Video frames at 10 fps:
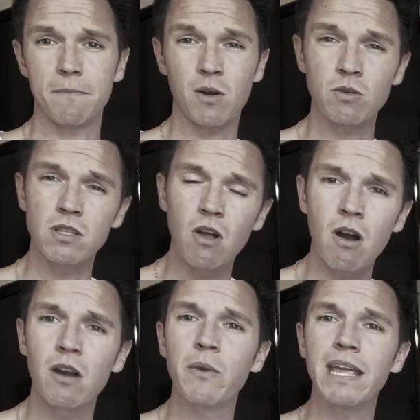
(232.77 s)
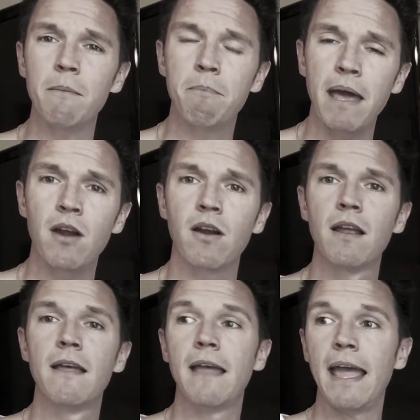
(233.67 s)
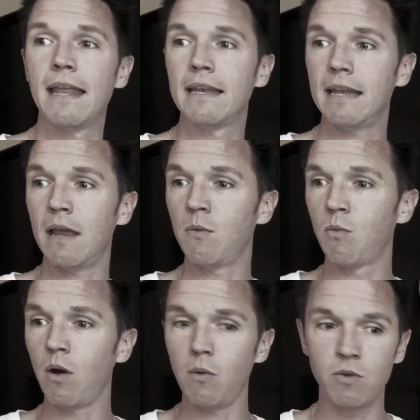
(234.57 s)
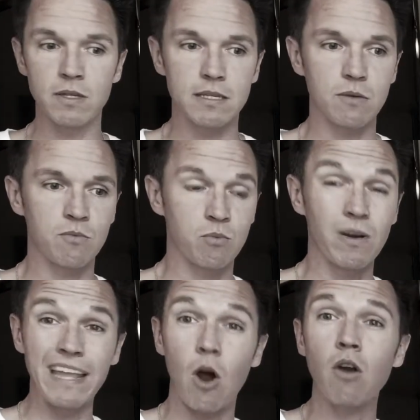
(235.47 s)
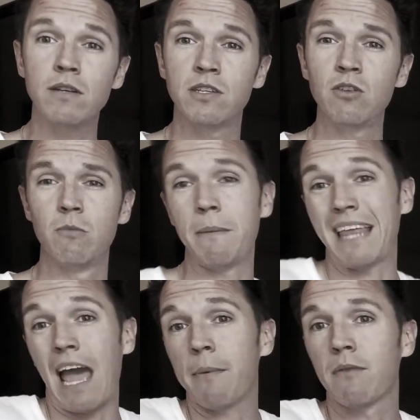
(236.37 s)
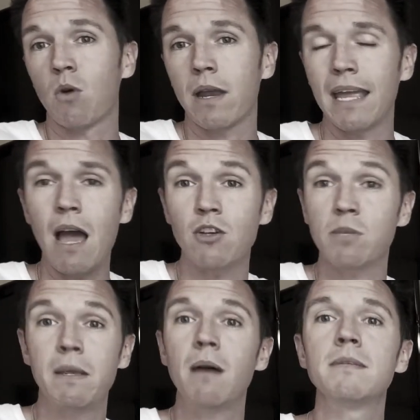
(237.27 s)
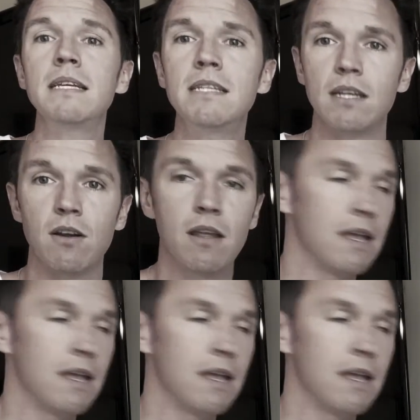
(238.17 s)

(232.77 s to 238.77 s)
It grows longer, we get better, and what was really hard to do, maybe the habit of working out, just becomes easier.